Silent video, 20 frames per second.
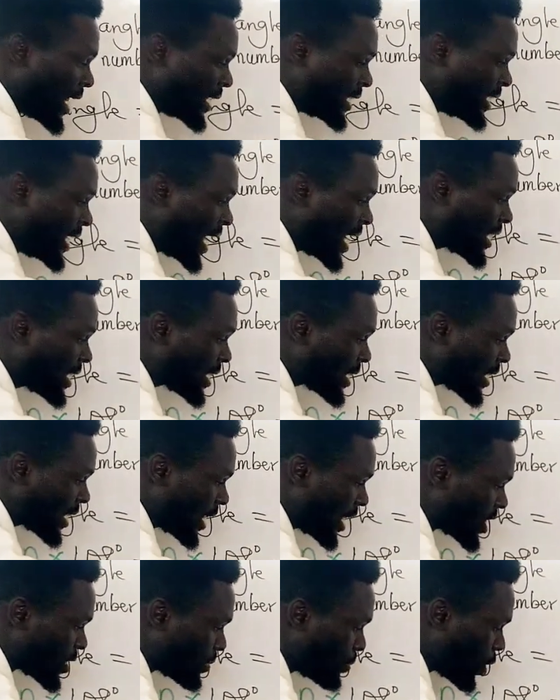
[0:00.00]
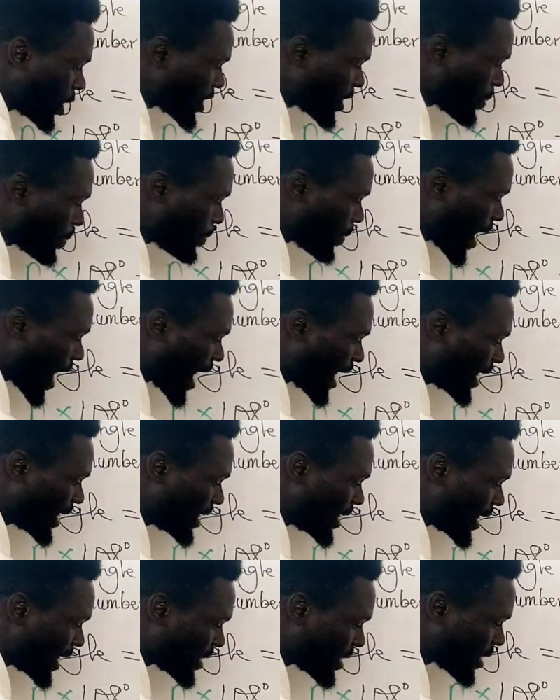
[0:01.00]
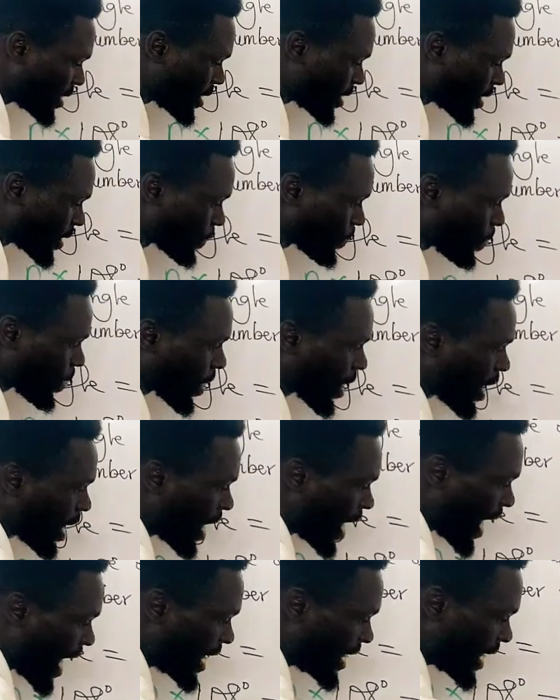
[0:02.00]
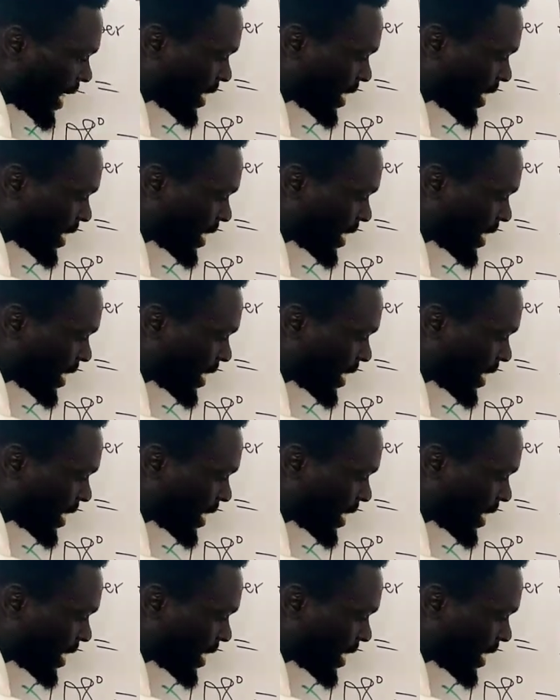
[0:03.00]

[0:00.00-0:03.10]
this is multiplying this, and the